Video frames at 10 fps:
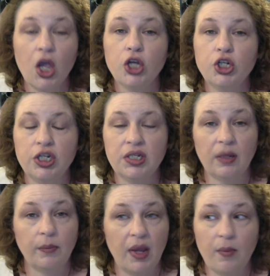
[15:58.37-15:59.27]
She
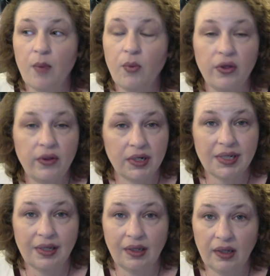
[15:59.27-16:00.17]
took me and my brother
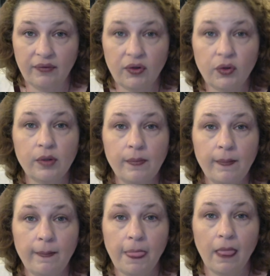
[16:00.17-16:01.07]
into the living room,
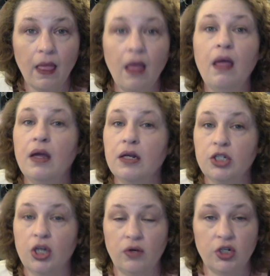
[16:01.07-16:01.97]

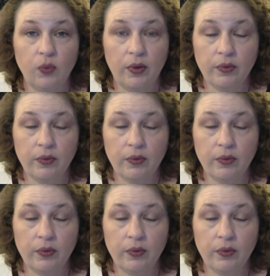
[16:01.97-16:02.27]
told us we were